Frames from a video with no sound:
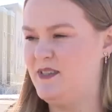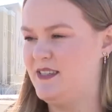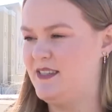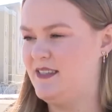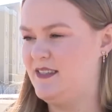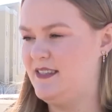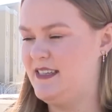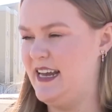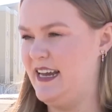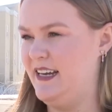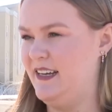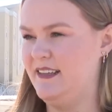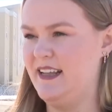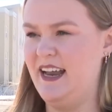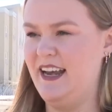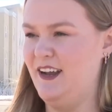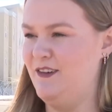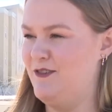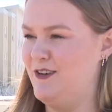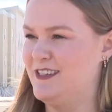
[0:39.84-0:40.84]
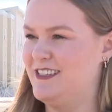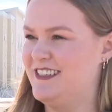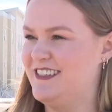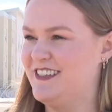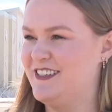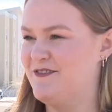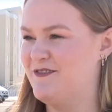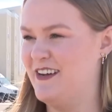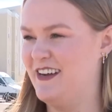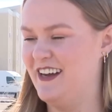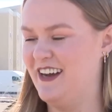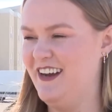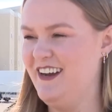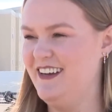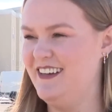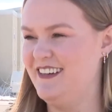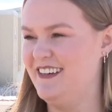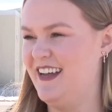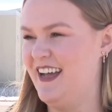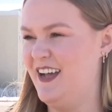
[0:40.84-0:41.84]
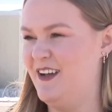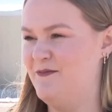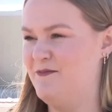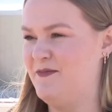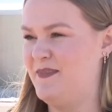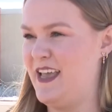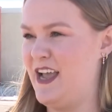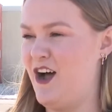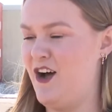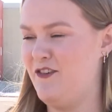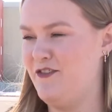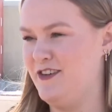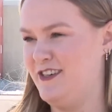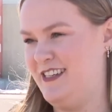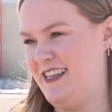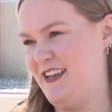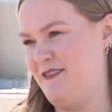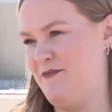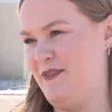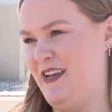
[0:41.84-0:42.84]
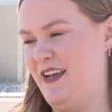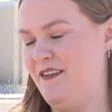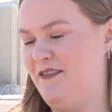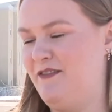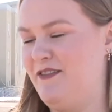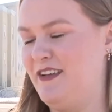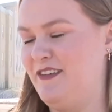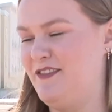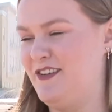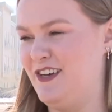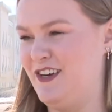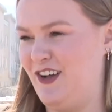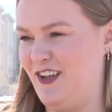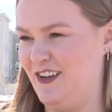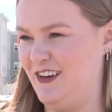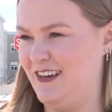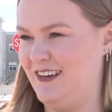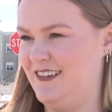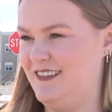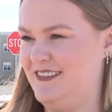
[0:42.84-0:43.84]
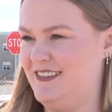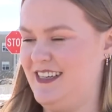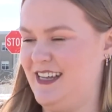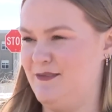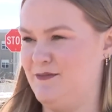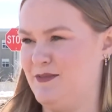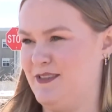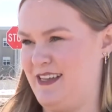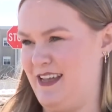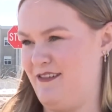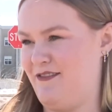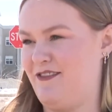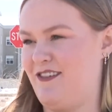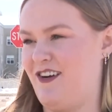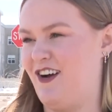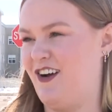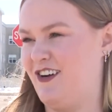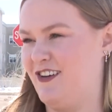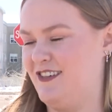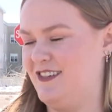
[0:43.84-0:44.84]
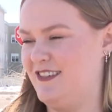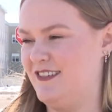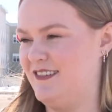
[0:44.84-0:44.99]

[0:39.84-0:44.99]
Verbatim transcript: stating that I wasn't a winner and um, they offered to give me a $50 Tim's gift card.